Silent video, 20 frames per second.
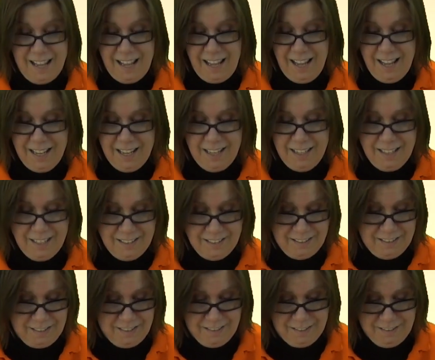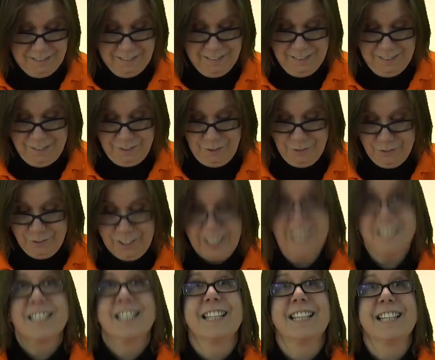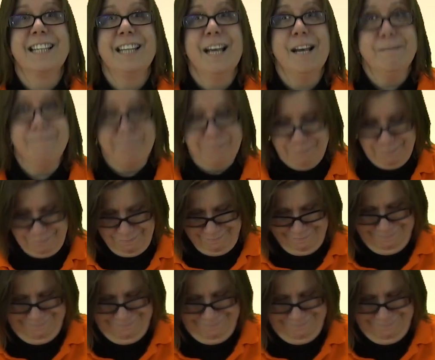And don't forget to clean up.